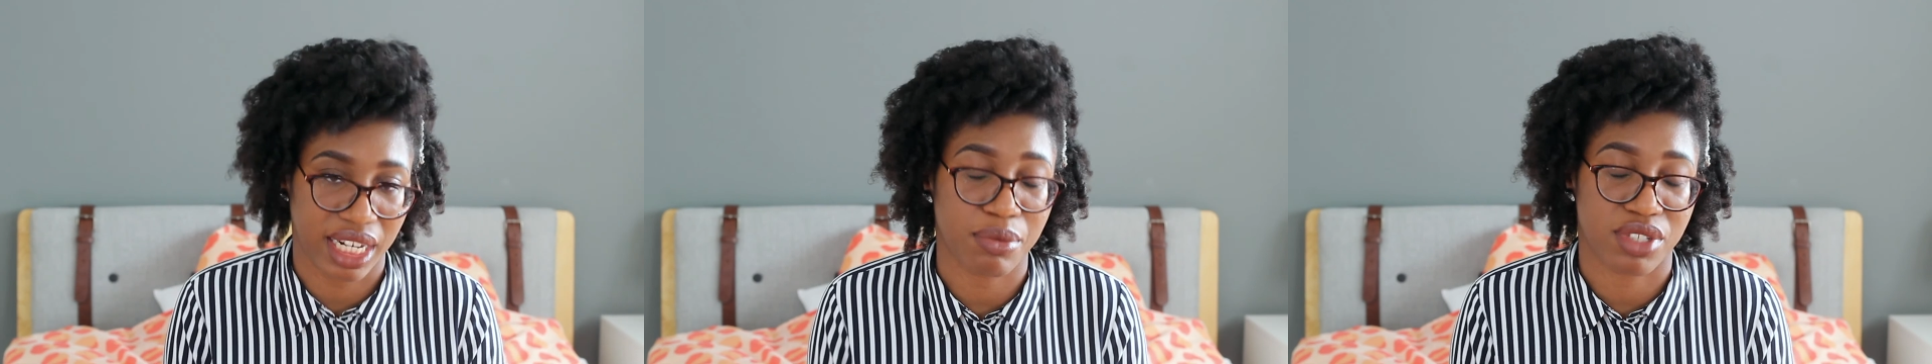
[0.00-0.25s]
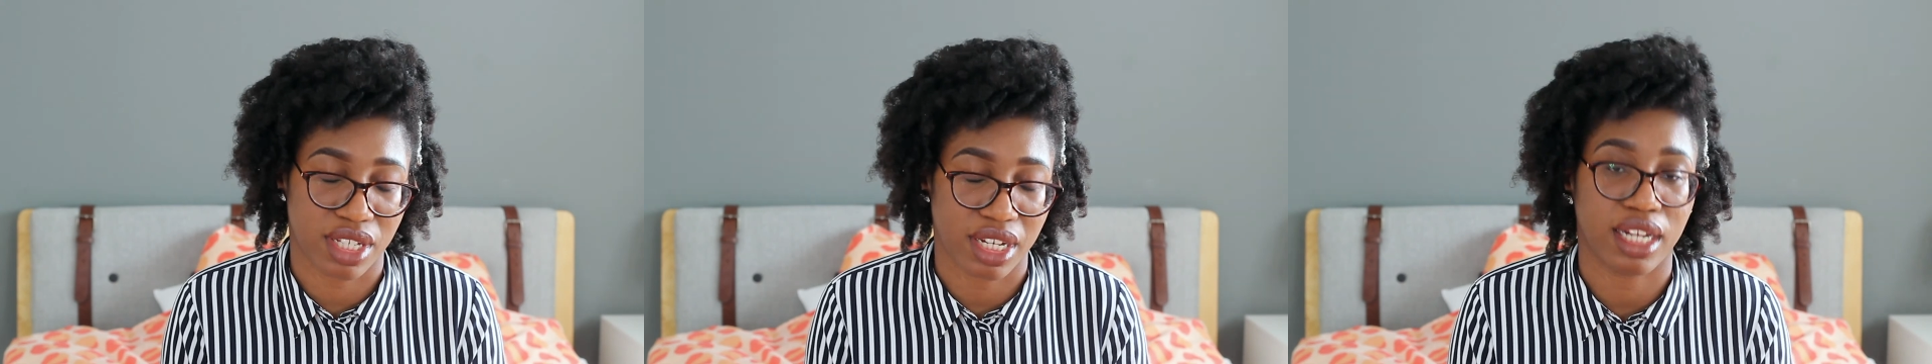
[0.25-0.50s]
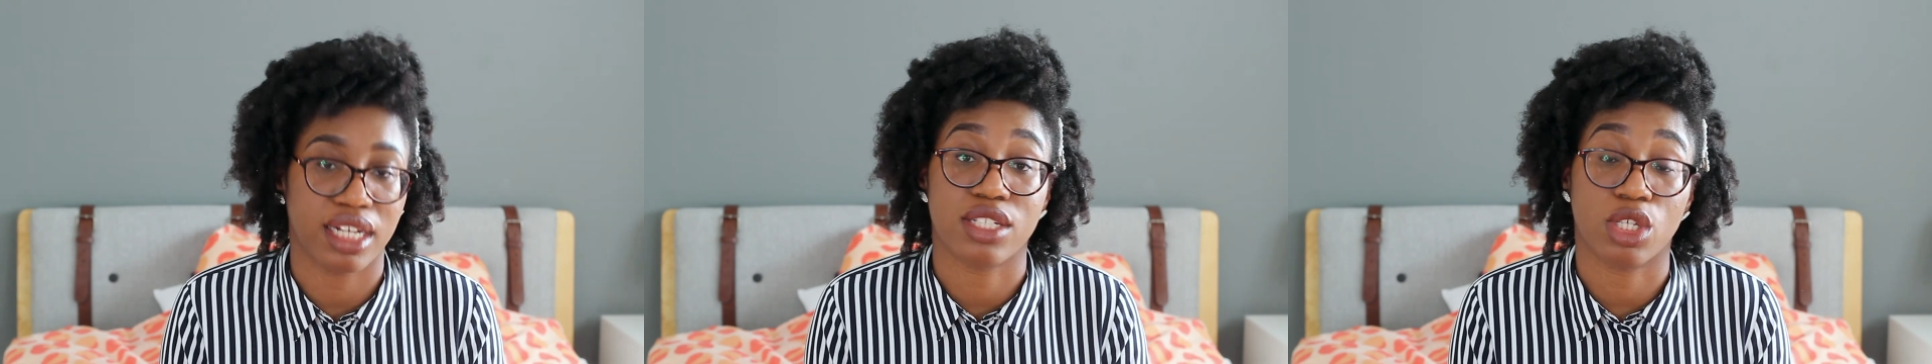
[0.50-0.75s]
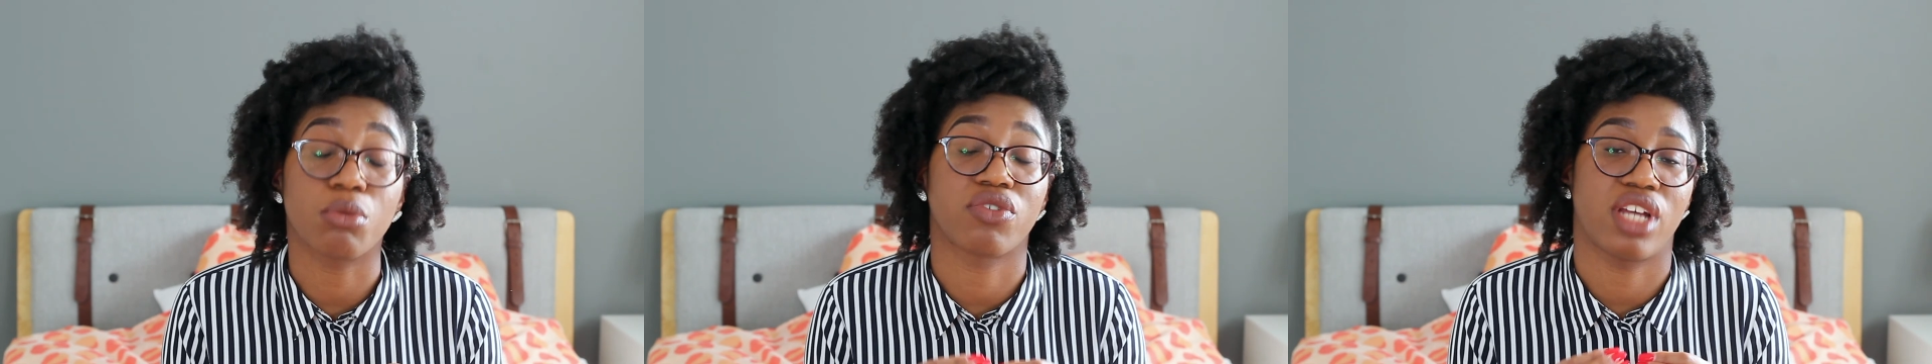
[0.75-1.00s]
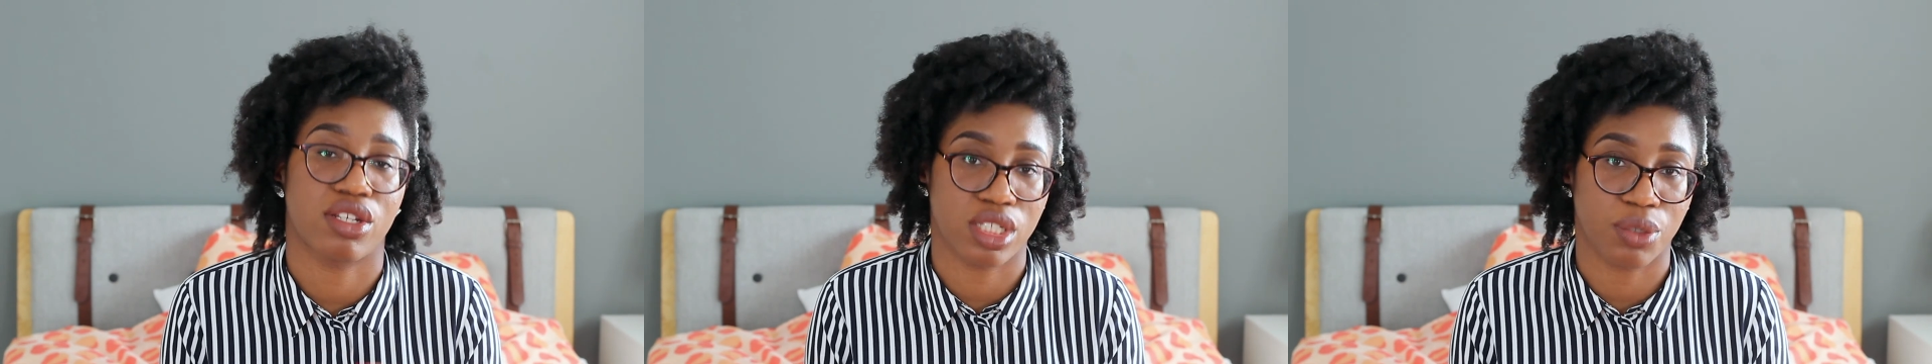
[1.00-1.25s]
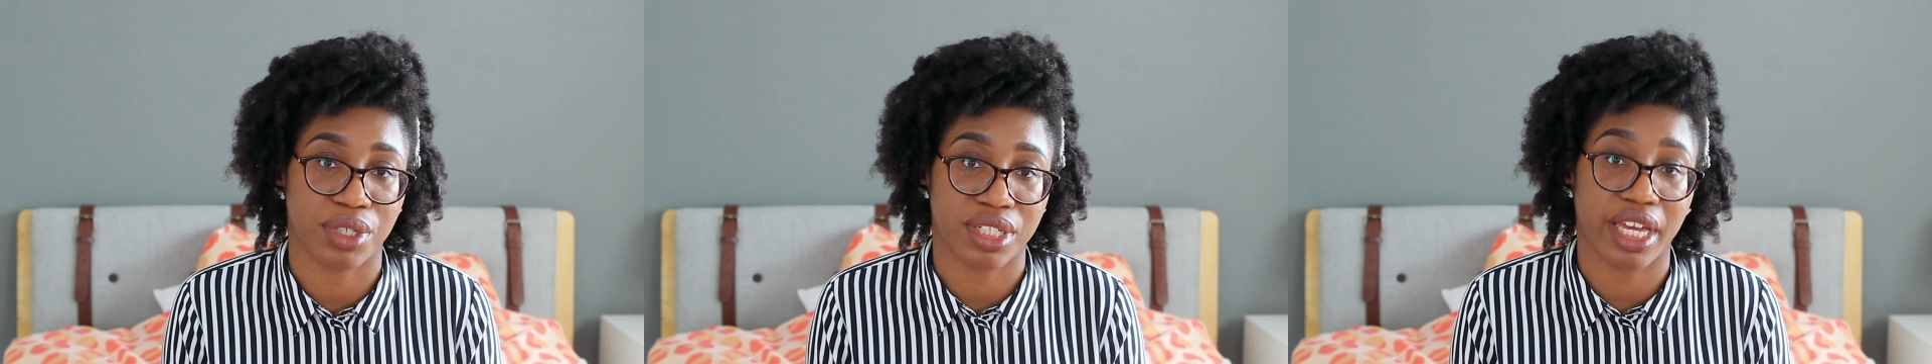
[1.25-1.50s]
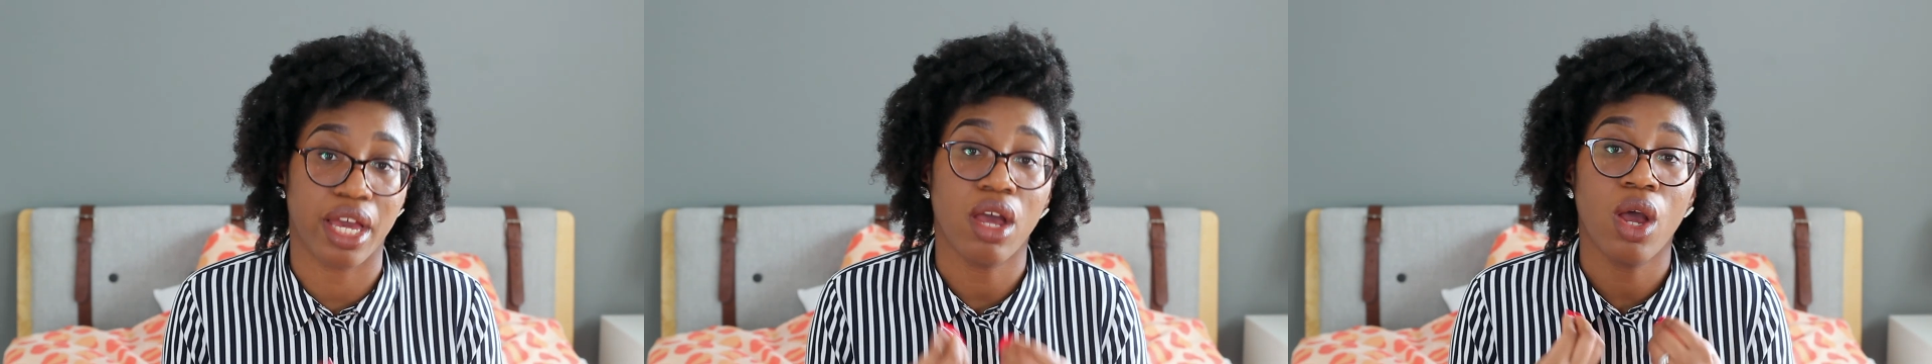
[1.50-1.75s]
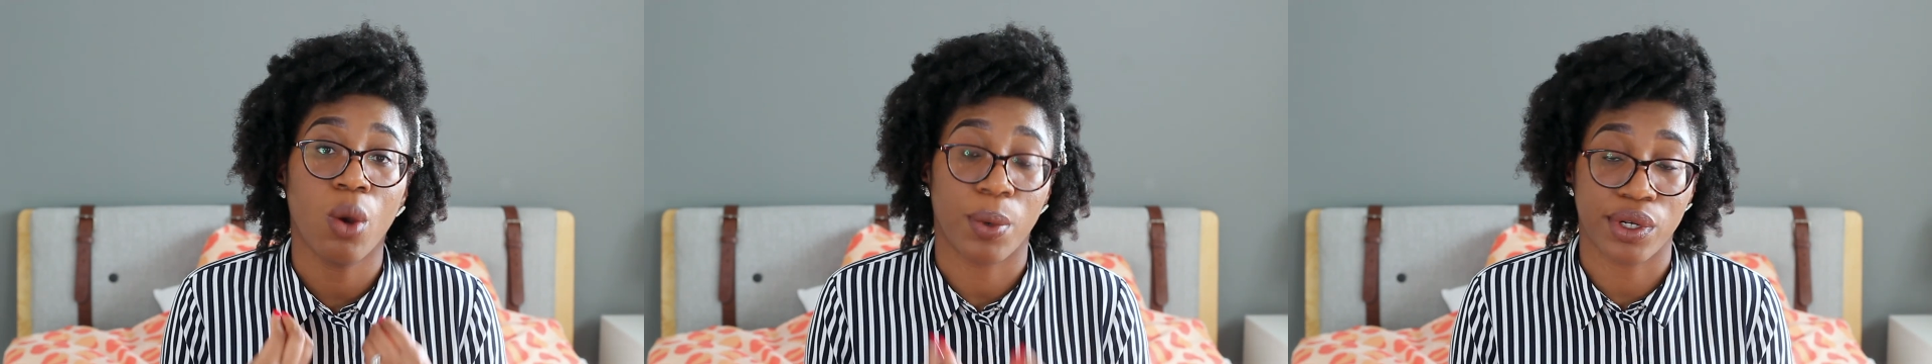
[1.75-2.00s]
let me say that, some of the houses that were there
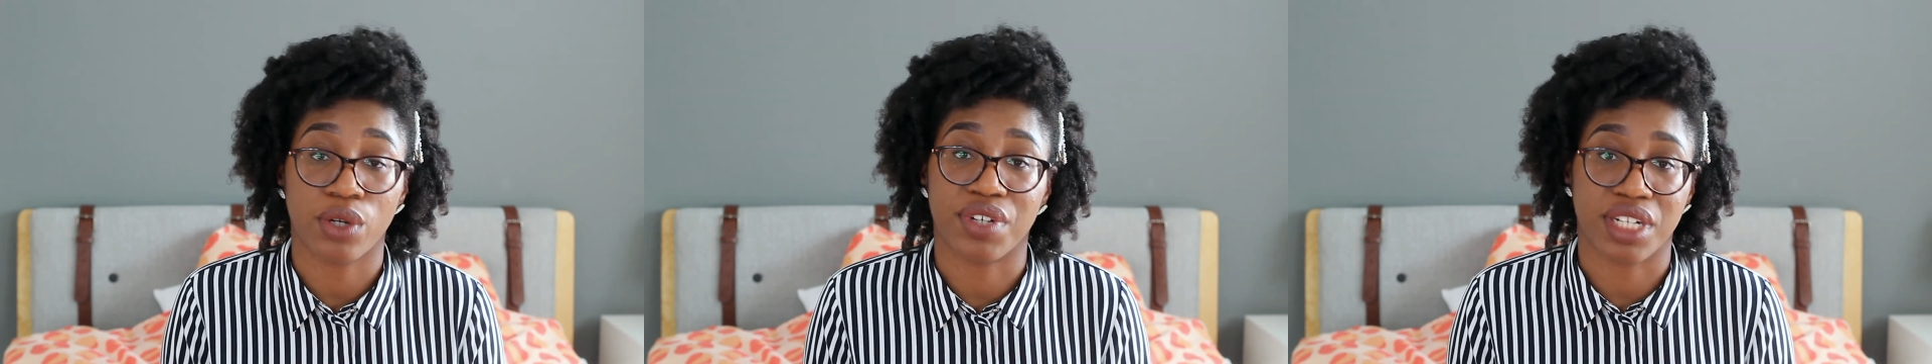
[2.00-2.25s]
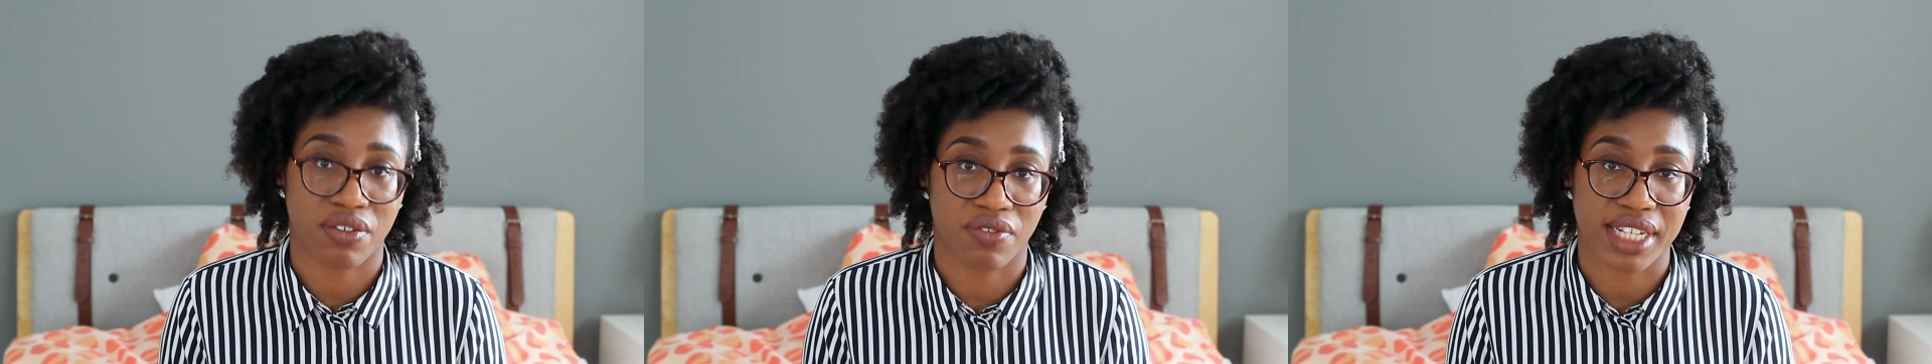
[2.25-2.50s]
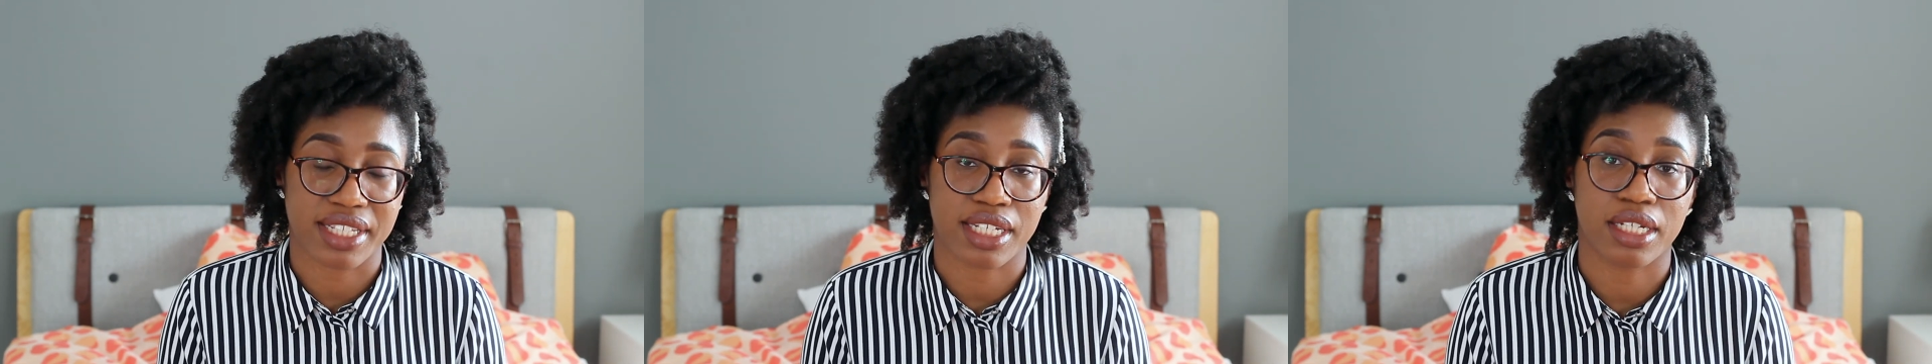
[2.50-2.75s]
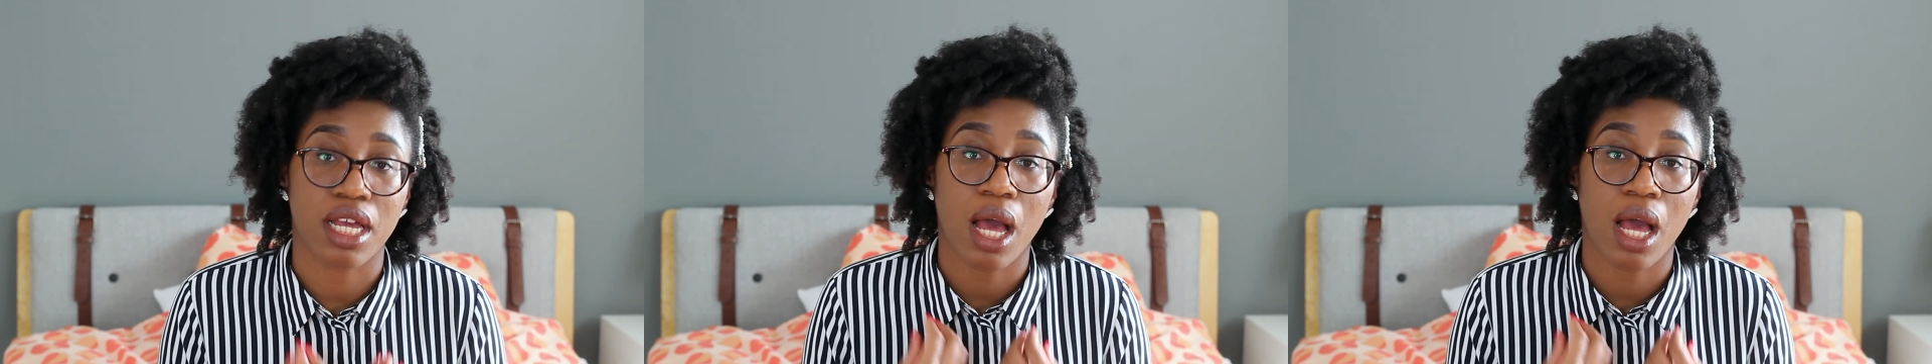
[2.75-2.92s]
were not really inviting.